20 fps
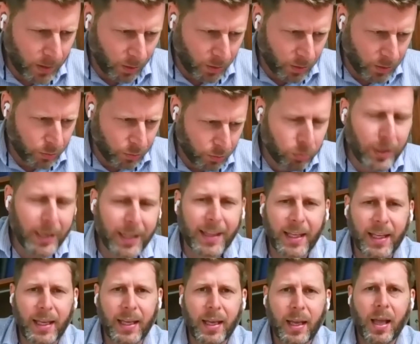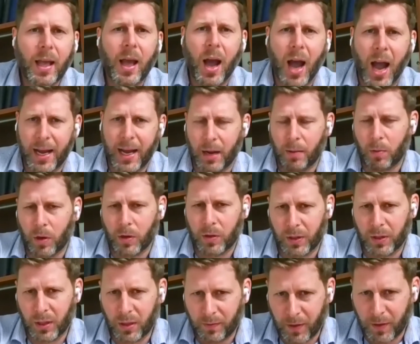really high net worth
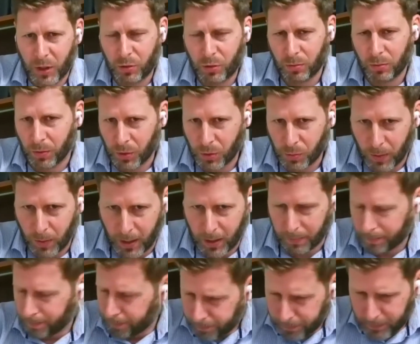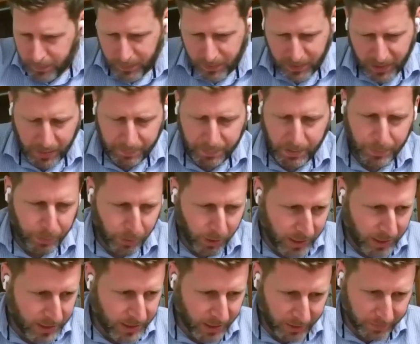individuals where they'd be
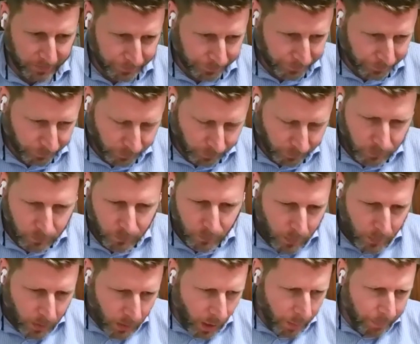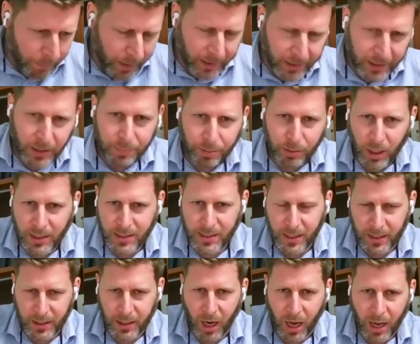placing $1 million plus at
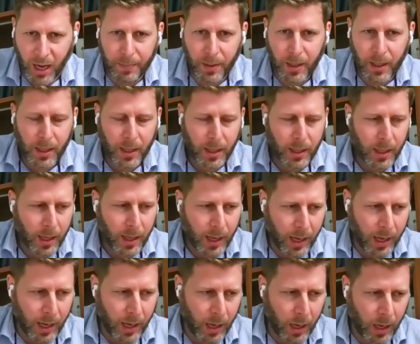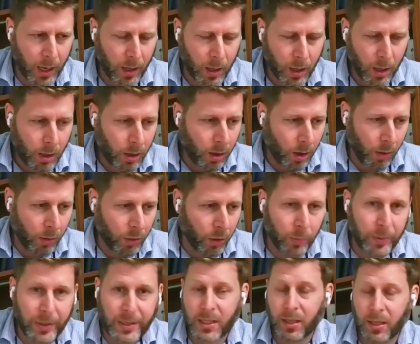a time. Although
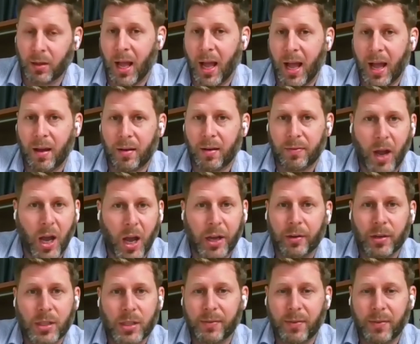we still have hundreds of